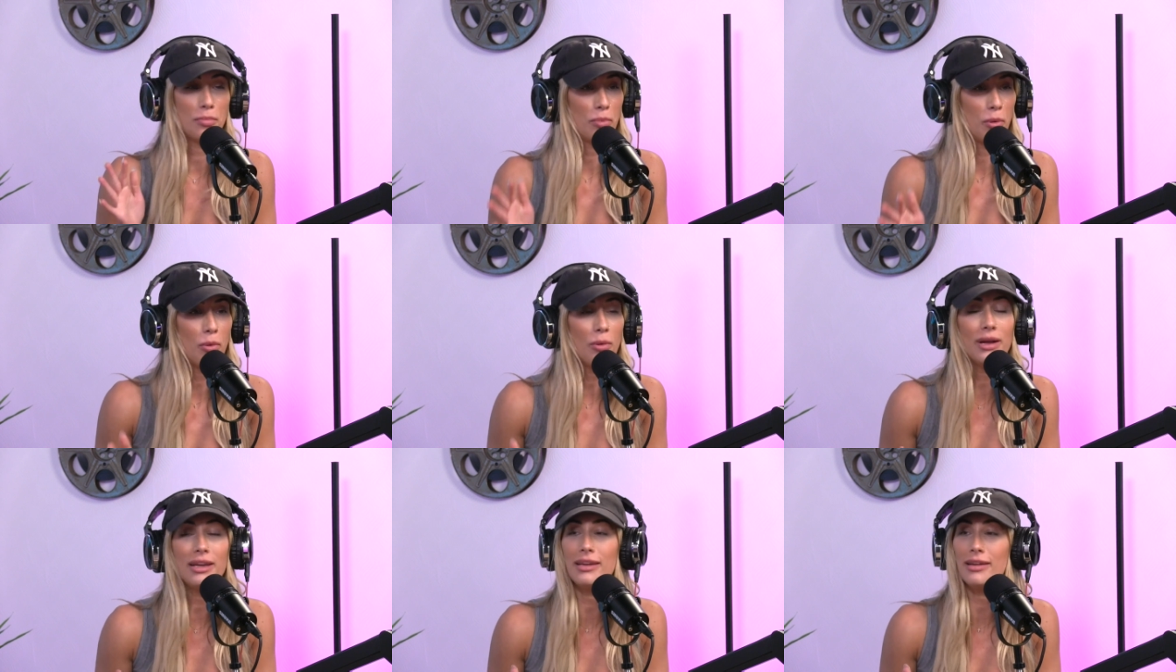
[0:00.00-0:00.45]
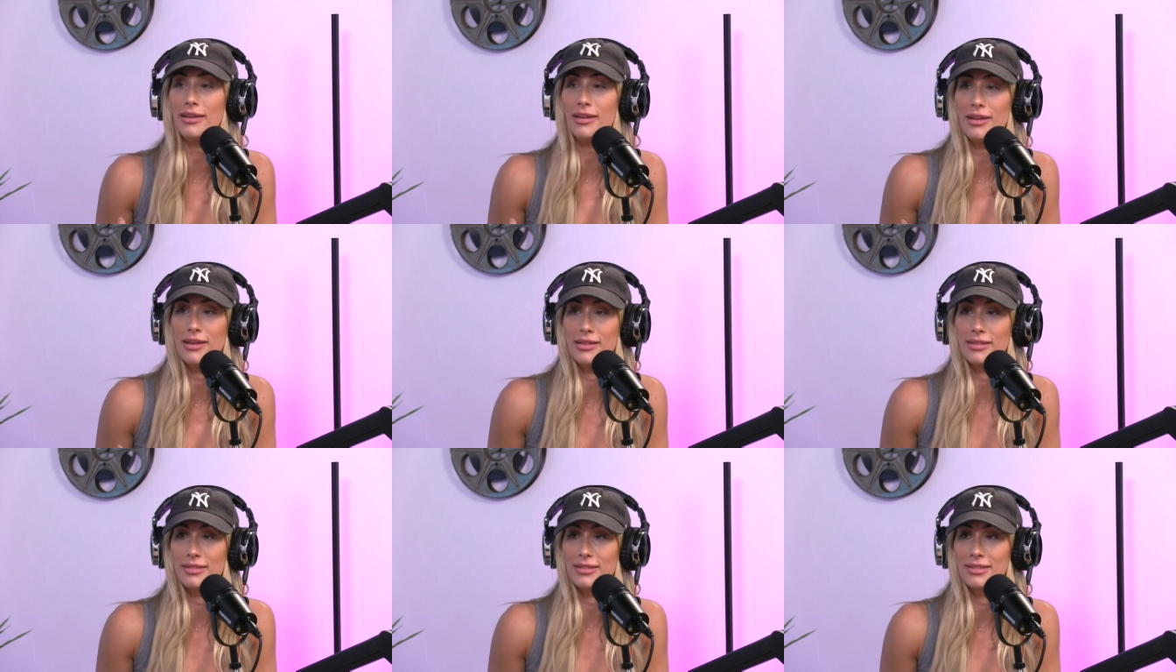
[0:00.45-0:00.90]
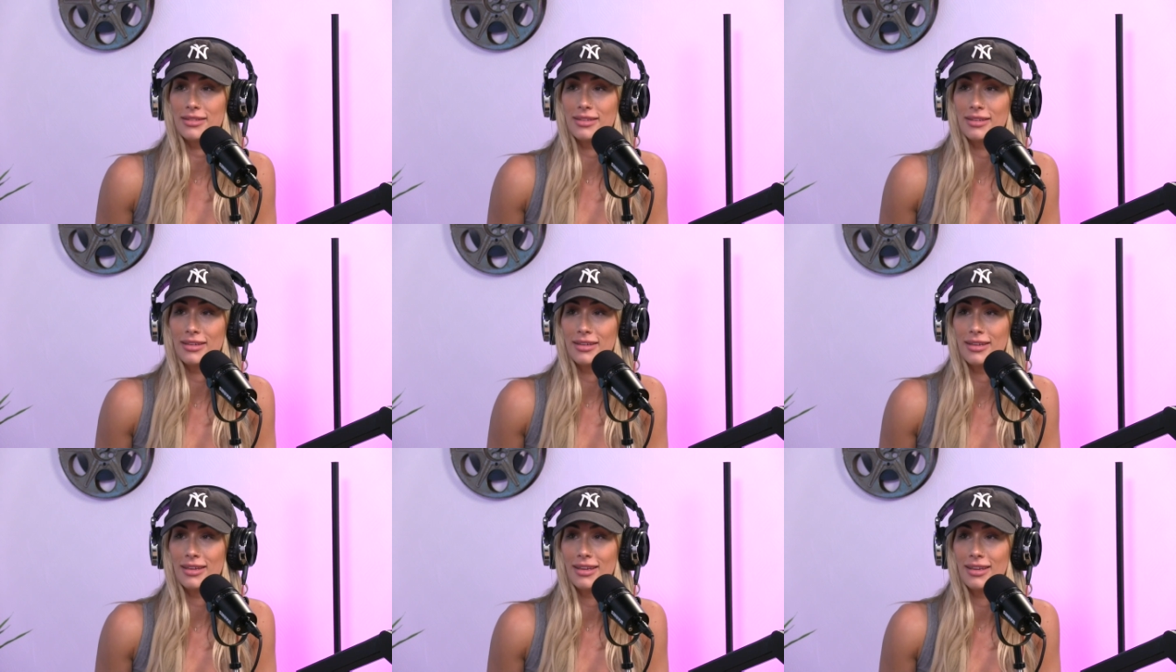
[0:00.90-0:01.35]
The point is,
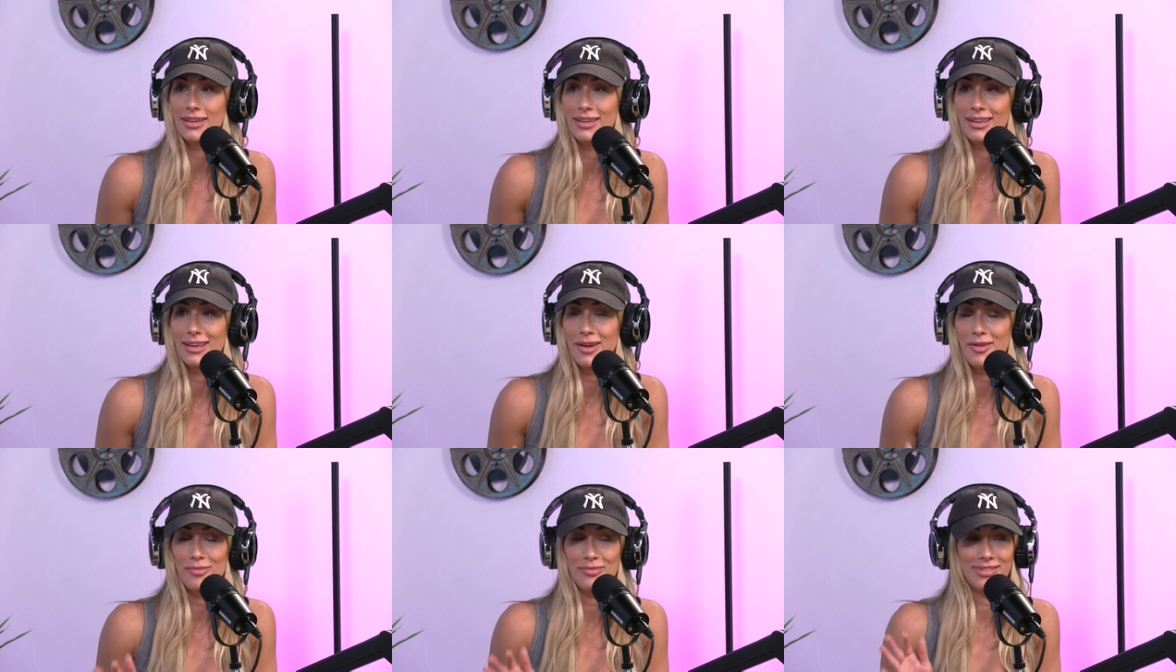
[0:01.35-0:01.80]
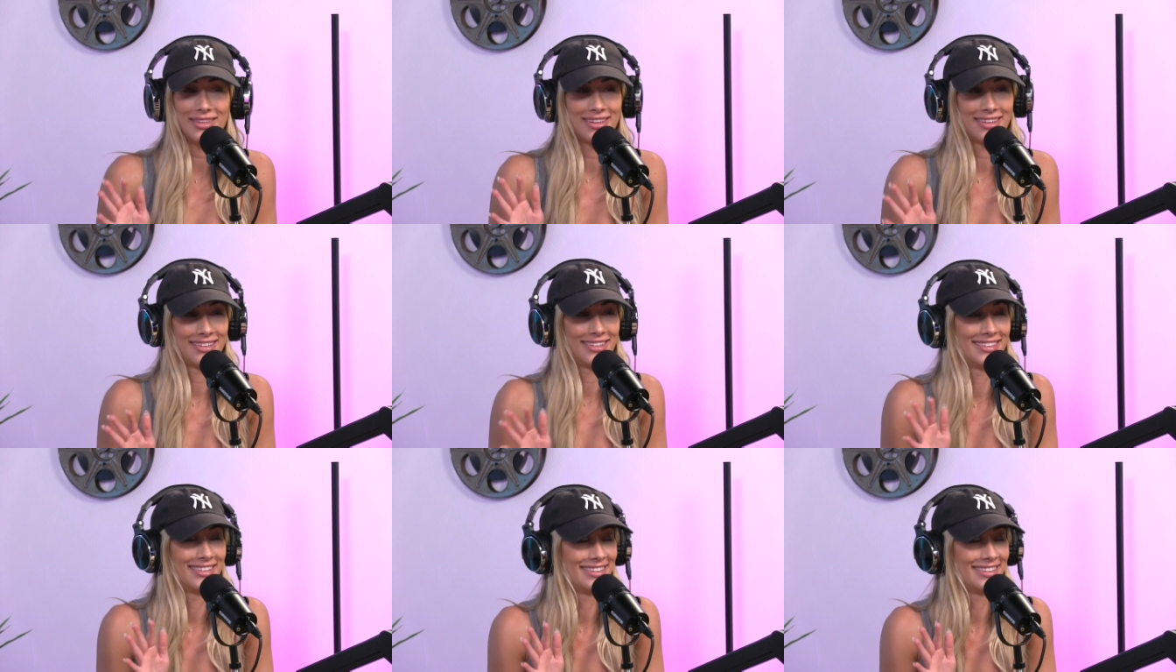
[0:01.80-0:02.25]
it